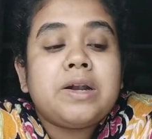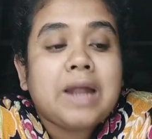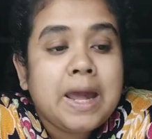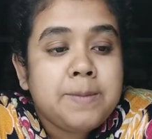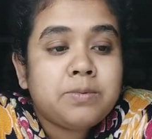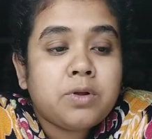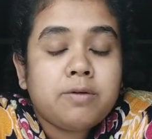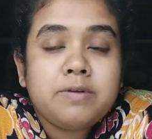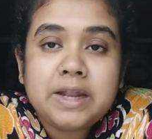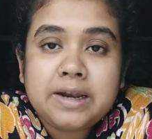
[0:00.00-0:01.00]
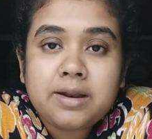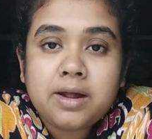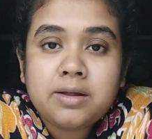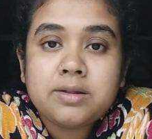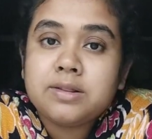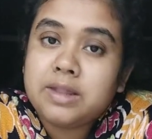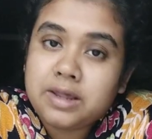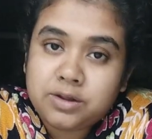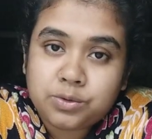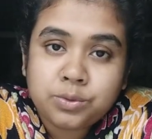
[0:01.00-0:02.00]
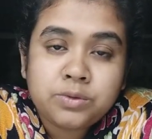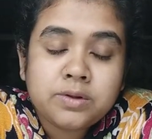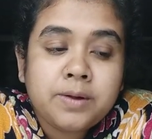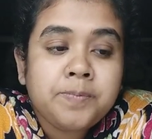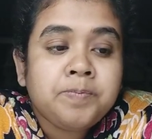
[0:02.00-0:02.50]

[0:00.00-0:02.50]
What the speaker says: types of data they use,